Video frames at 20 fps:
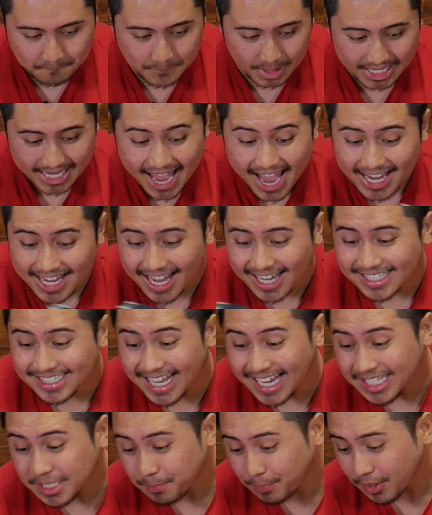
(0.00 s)
But yeah, guys,
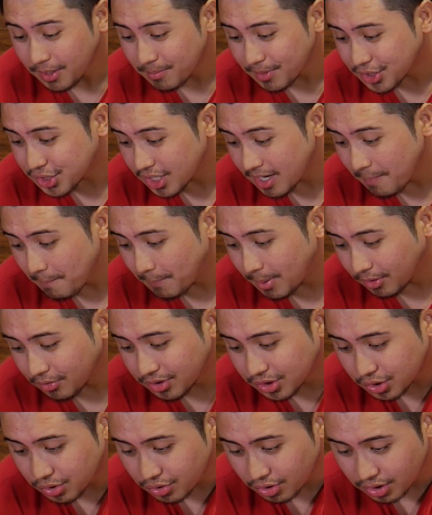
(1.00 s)
that's pretty much it.
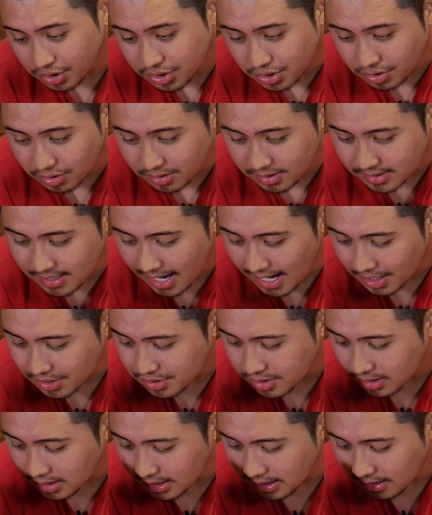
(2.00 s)
Build structure is
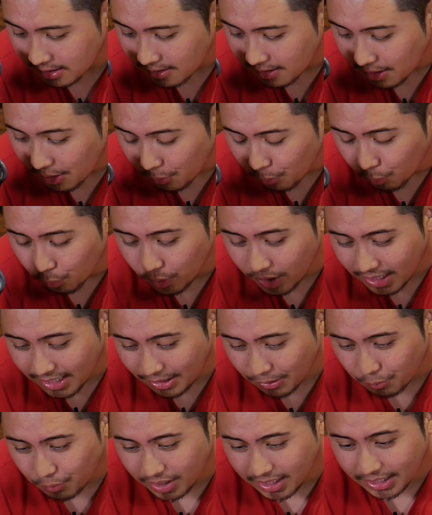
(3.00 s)
actually
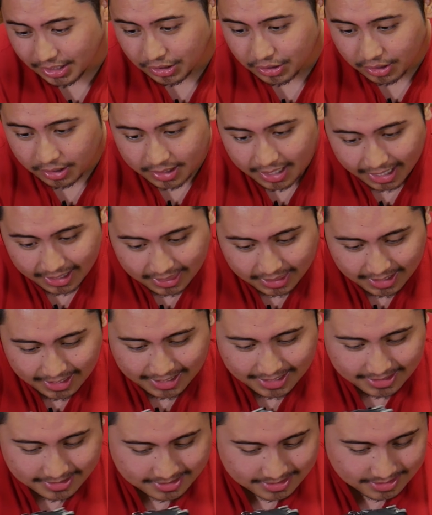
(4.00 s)
really, really good. I
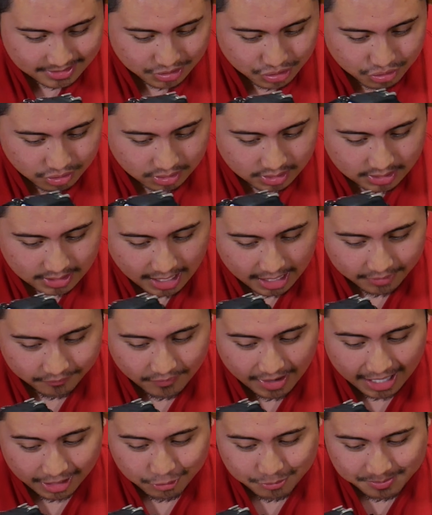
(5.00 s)
think it's constructed out
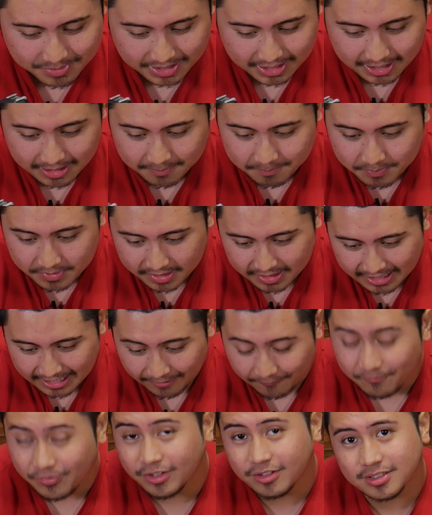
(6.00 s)
of aluminum.
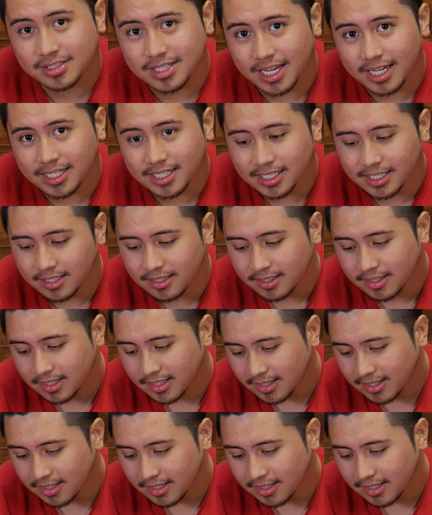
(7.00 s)
It feels like it.